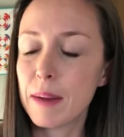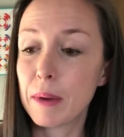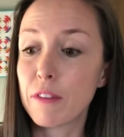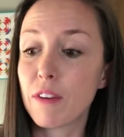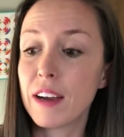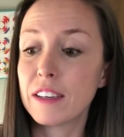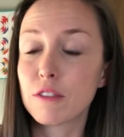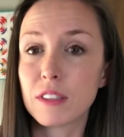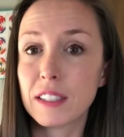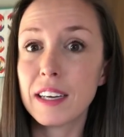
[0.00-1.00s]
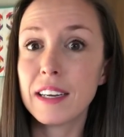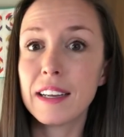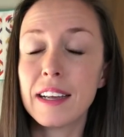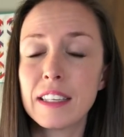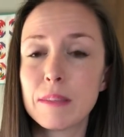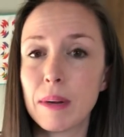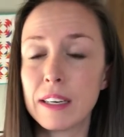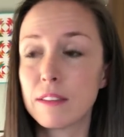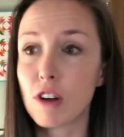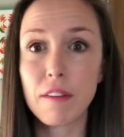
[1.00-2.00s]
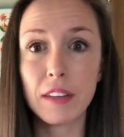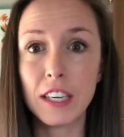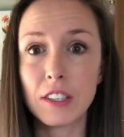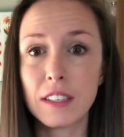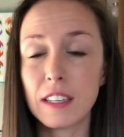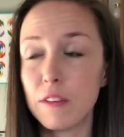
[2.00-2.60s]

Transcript: And my friend Christine is my travel agent.